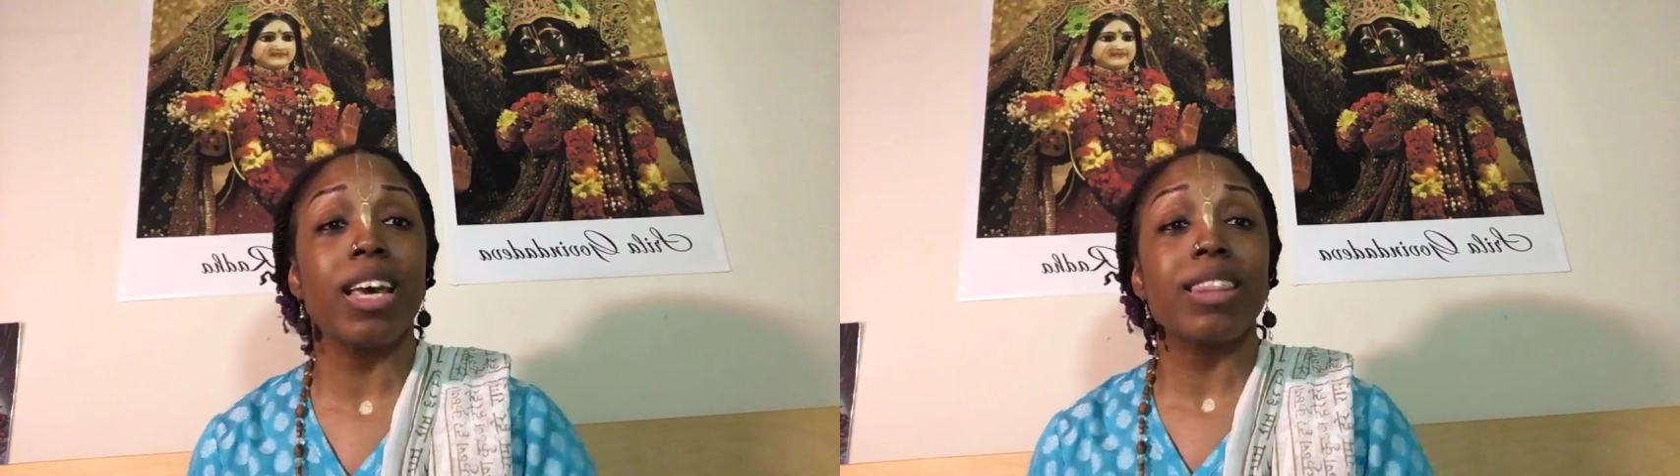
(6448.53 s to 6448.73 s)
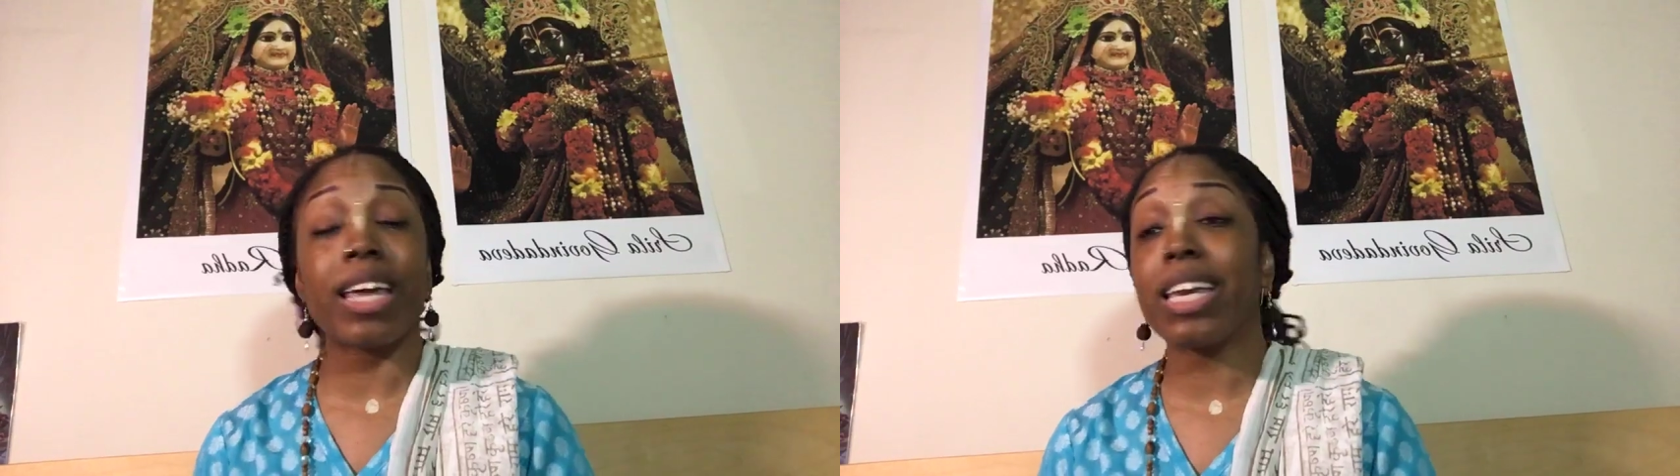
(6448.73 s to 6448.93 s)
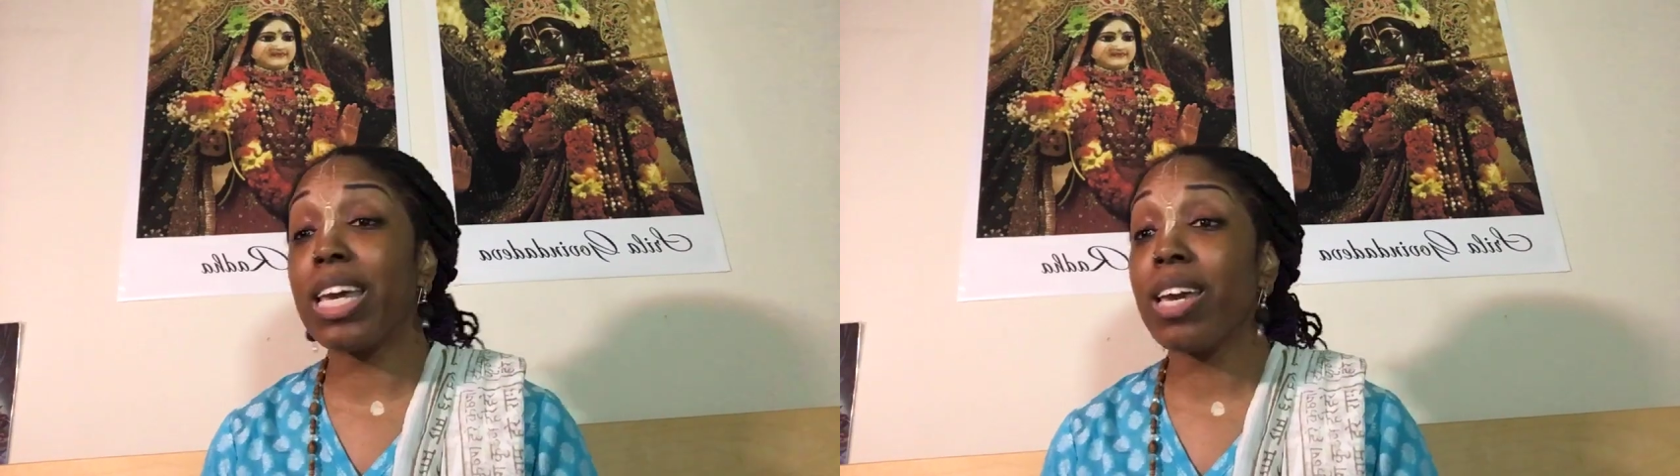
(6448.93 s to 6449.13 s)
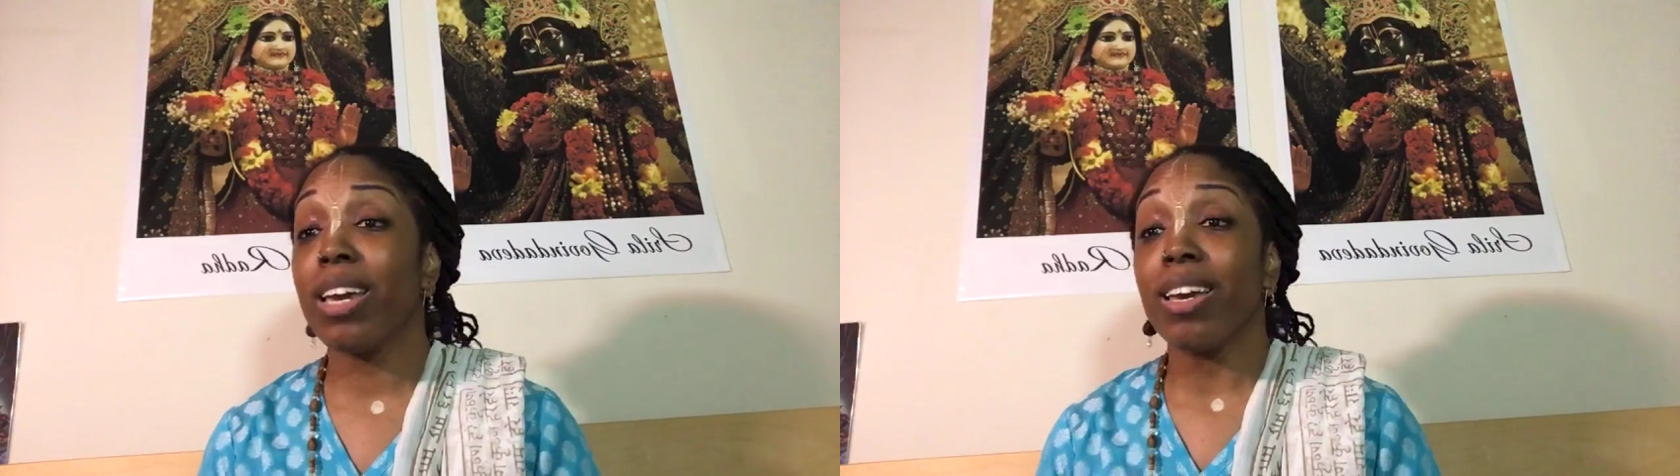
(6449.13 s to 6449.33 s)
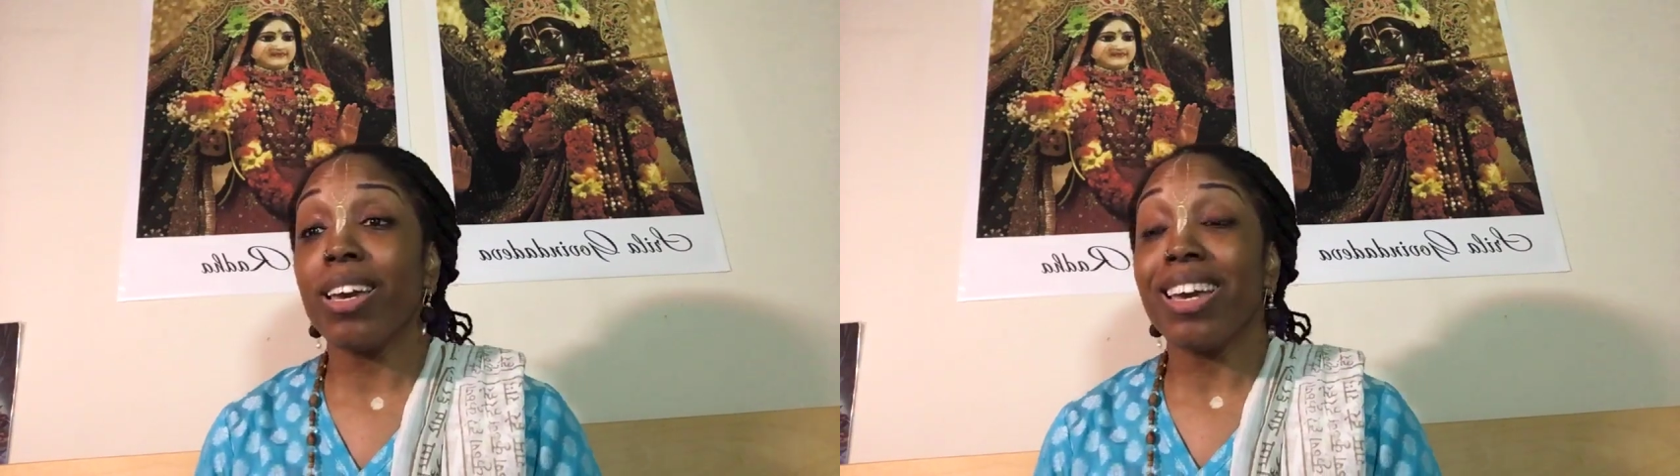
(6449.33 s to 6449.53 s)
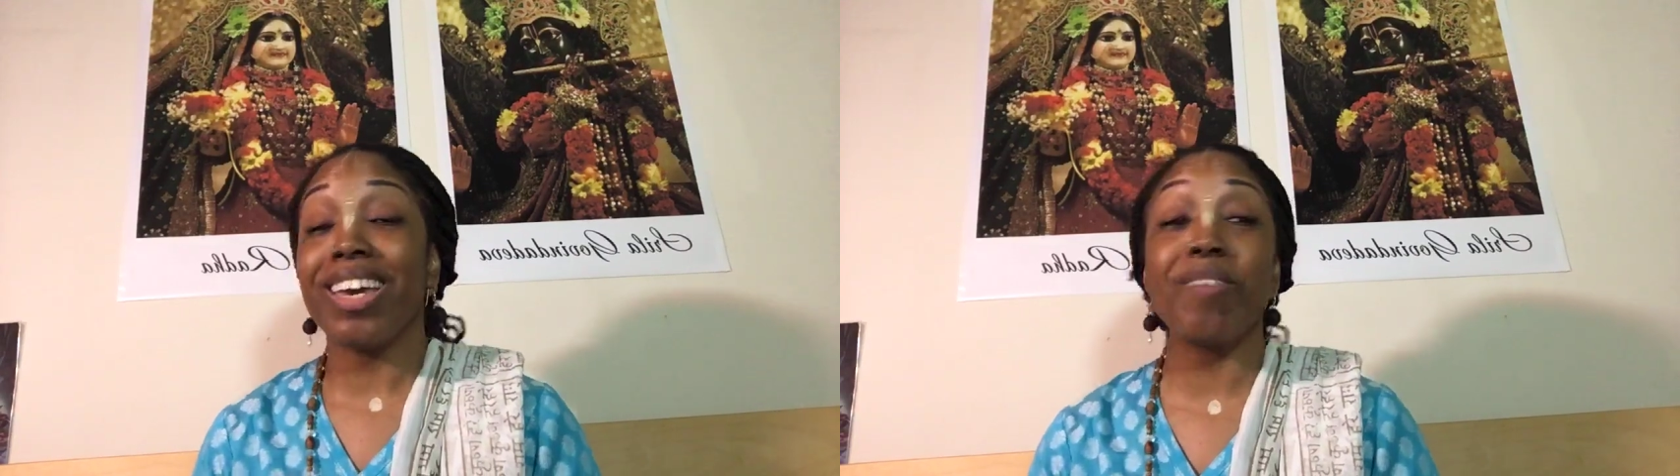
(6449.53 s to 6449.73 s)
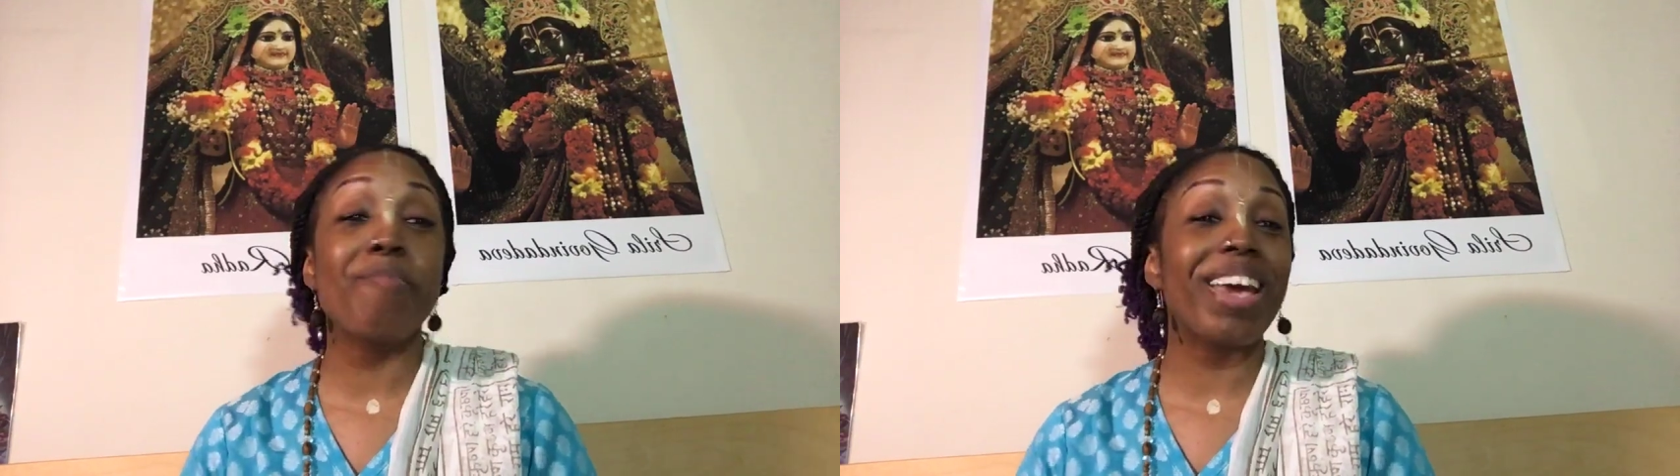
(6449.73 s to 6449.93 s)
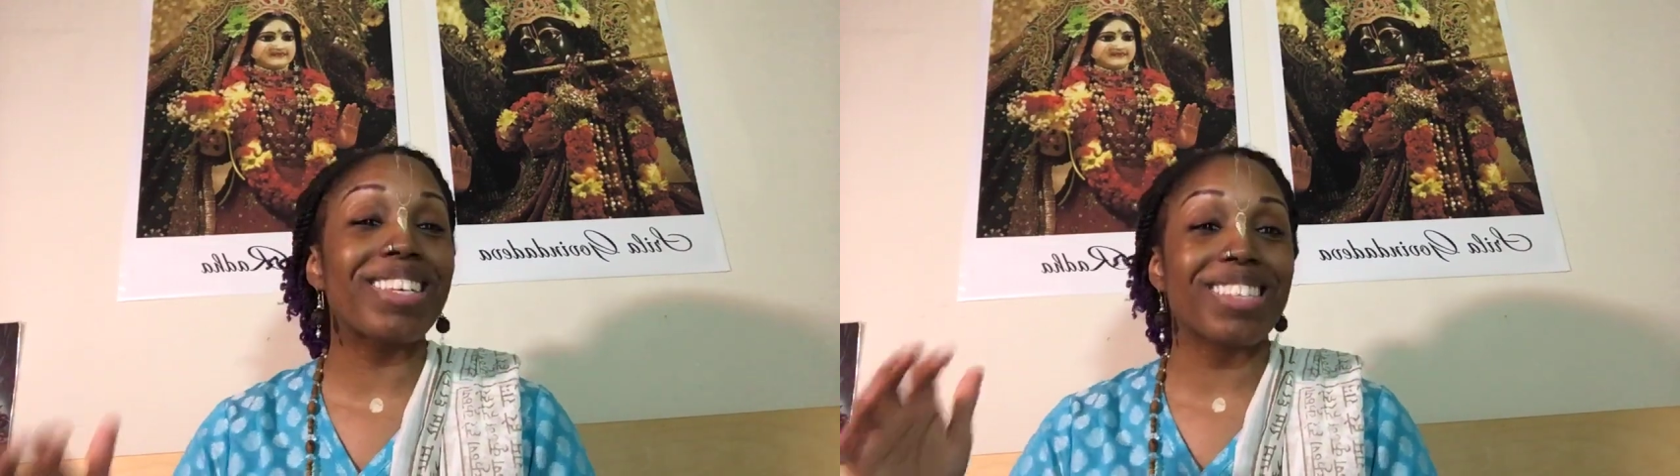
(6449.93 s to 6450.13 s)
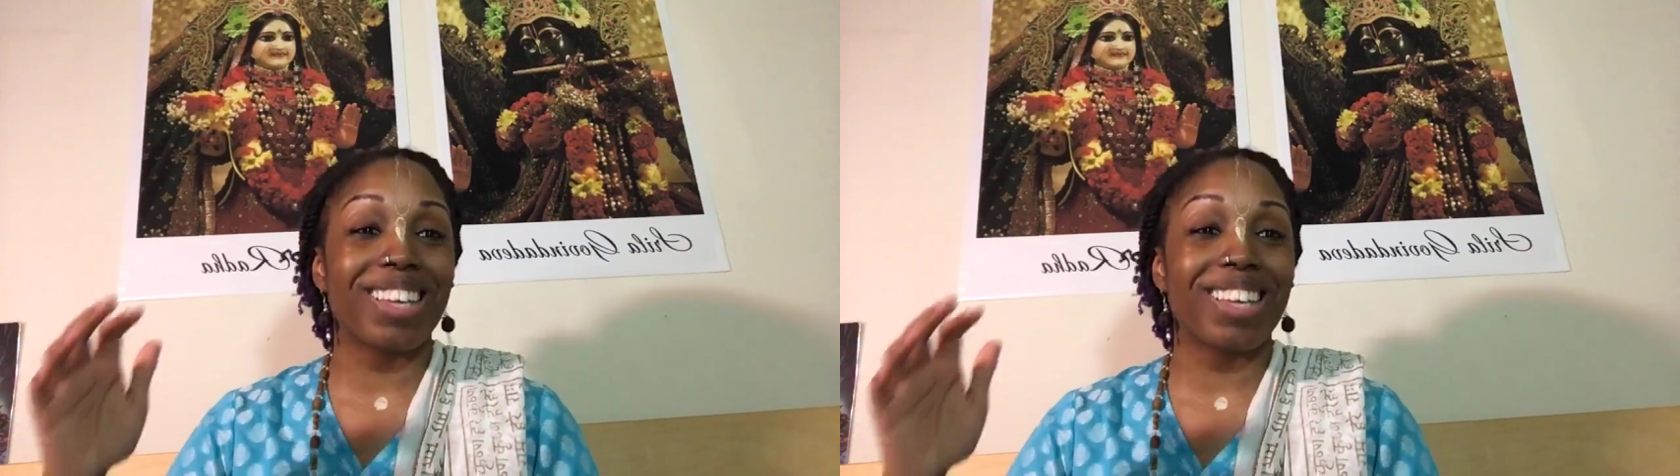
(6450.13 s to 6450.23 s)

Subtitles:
that he makes